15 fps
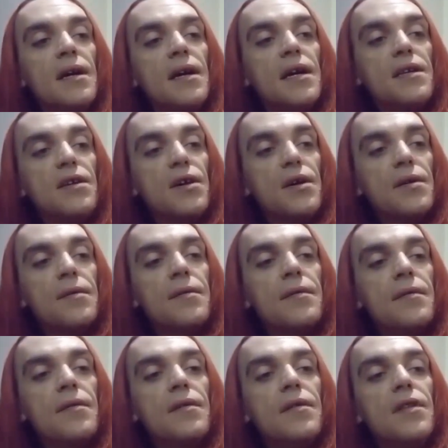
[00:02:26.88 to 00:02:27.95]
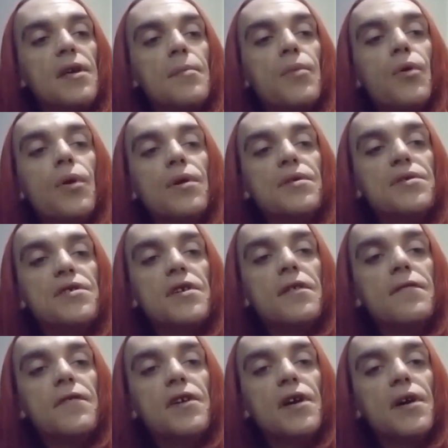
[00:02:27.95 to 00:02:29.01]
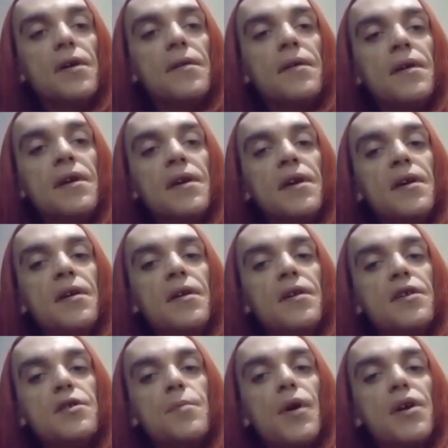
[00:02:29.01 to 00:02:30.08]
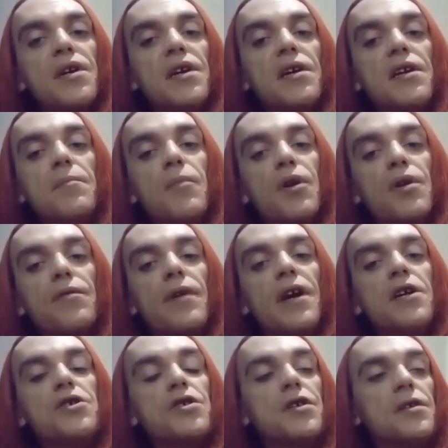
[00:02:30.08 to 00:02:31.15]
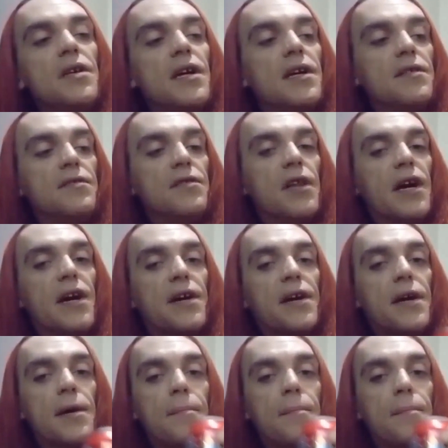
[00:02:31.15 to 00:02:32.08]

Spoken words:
and you know, the importance of, you know, smoking it in moderation, and like